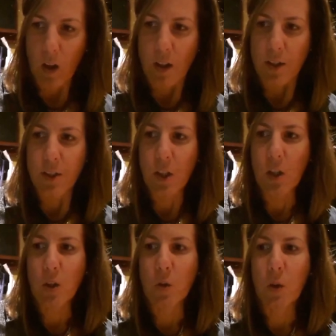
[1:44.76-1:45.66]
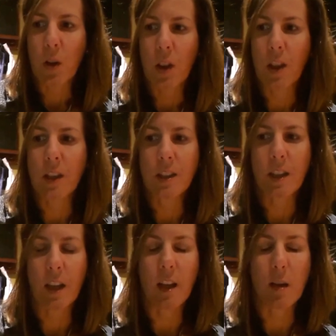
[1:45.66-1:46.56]
So then
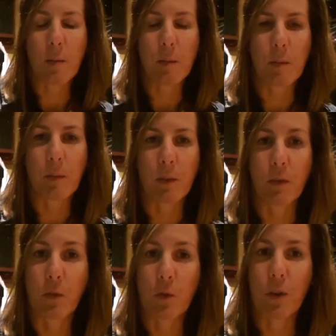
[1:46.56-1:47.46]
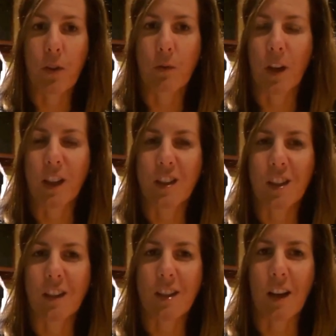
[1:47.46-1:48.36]
came the fourth running
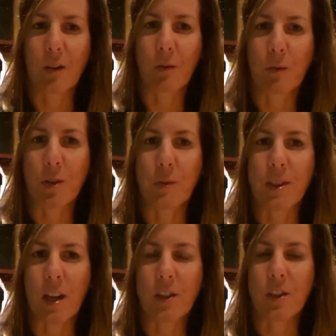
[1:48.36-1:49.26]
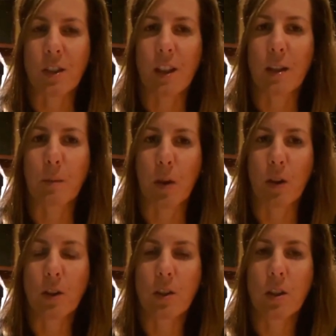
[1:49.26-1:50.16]
shutdown, which was actually in
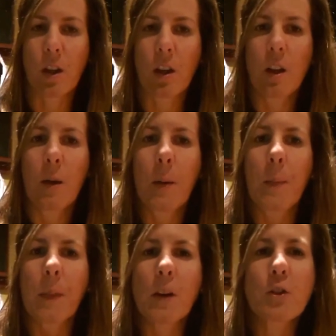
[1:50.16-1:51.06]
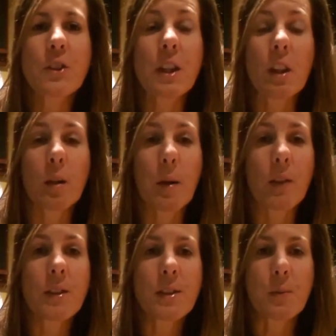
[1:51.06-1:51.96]
March. The interesting thing
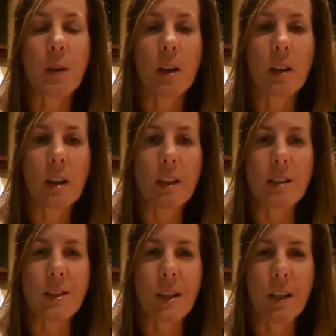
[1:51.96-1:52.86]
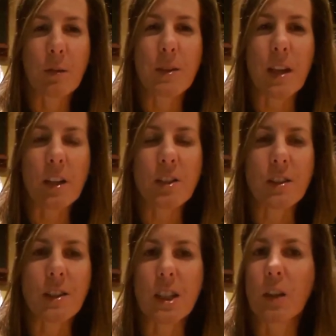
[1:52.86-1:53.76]
about this one is that it was
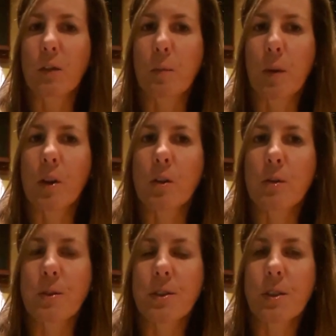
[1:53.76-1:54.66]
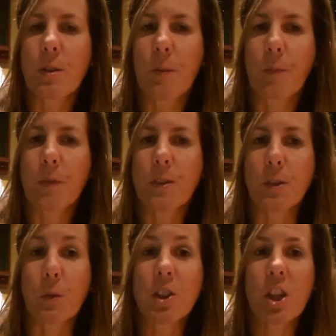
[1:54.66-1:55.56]
actually self-imposed. So
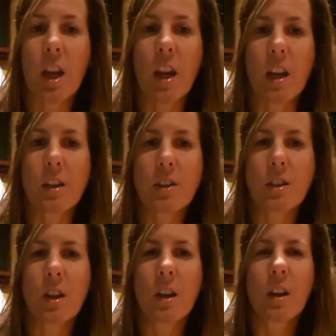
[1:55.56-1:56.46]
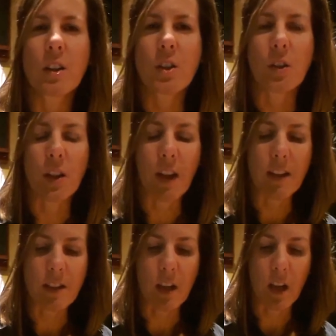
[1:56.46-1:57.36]
what changed during that
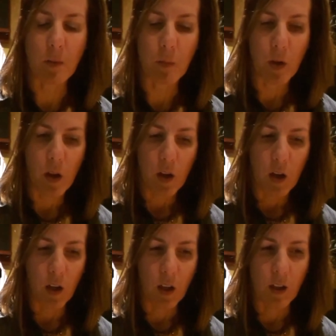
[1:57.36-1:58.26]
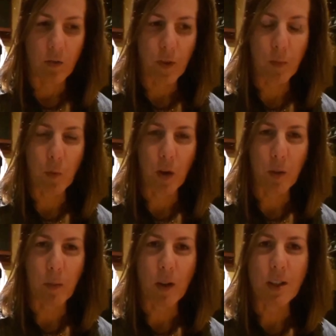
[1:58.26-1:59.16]
time in the February to
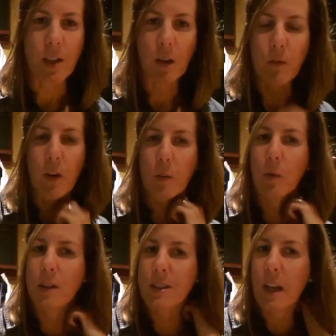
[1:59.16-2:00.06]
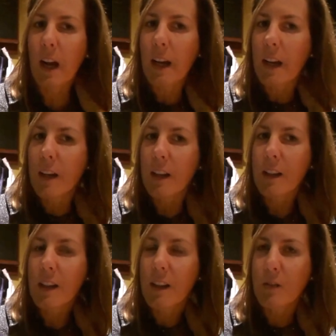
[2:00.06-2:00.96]
March timeframe was that I had
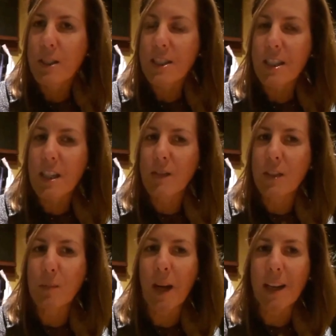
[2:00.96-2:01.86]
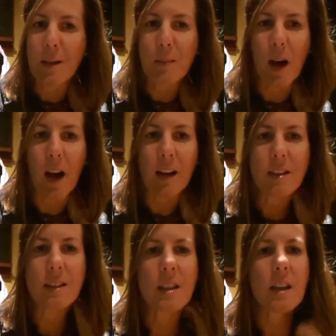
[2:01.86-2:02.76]
received in my inbox